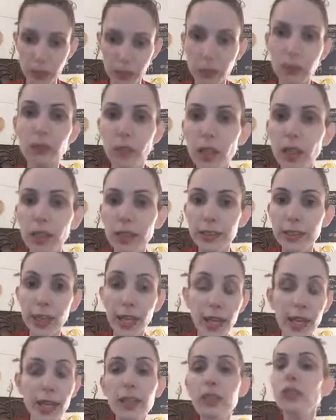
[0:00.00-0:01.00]
But
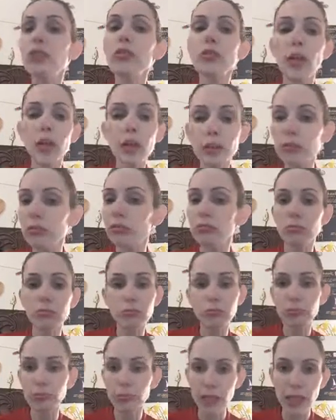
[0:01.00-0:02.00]
yeah, and
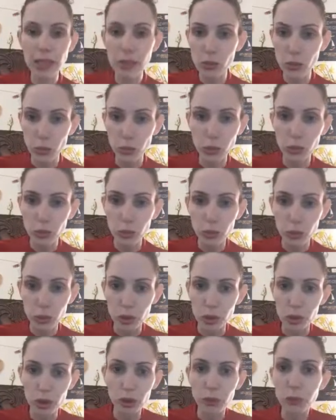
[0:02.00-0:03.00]
that's where
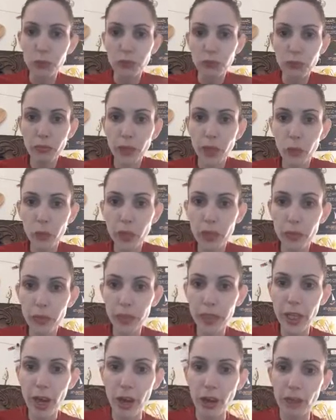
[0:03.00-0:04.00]

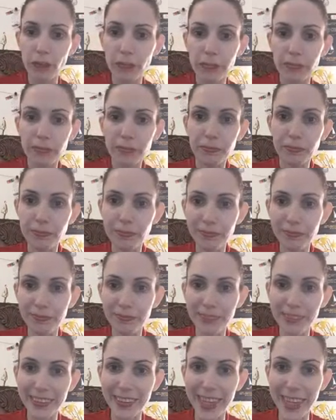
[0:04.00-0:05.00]
we are.
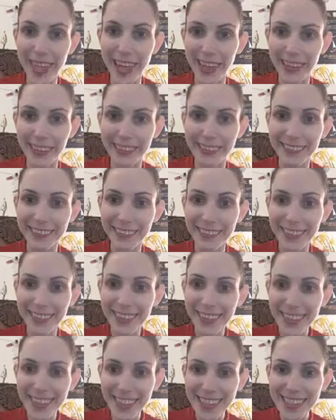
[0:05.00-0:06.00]
Yeah.
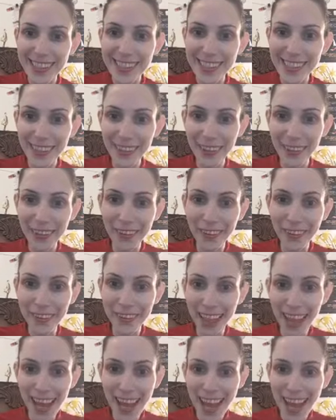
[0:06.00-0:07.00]
So
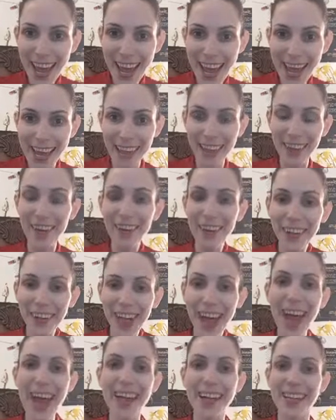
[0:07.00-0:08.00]
yeah,
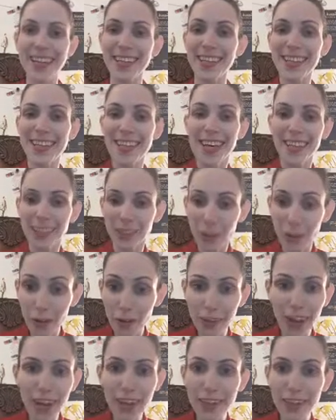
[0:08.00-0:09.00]
okay.
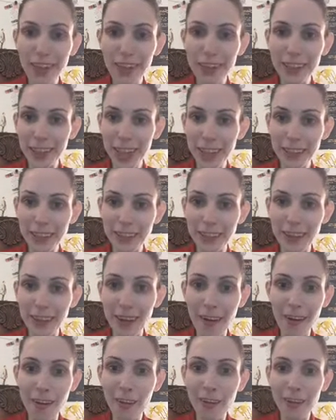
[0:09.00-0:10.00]
So I think that's
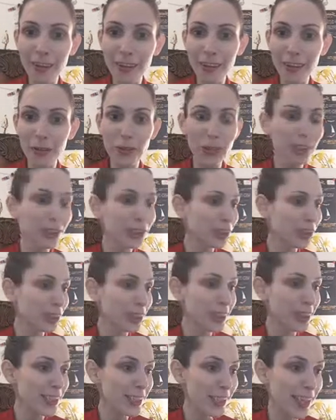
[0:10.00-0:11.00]
all the
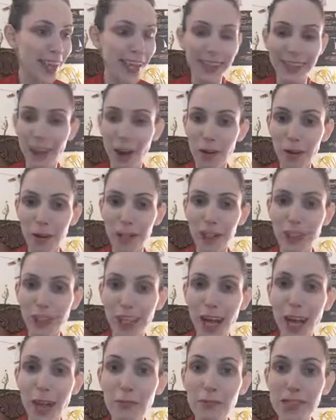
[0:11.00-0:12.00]
questions, and our
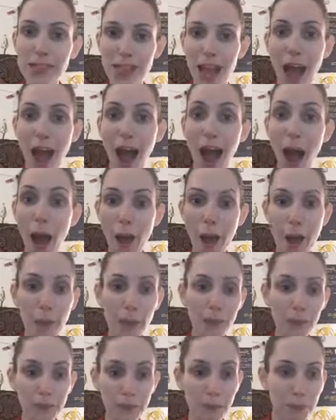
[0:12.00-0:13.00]
time is up.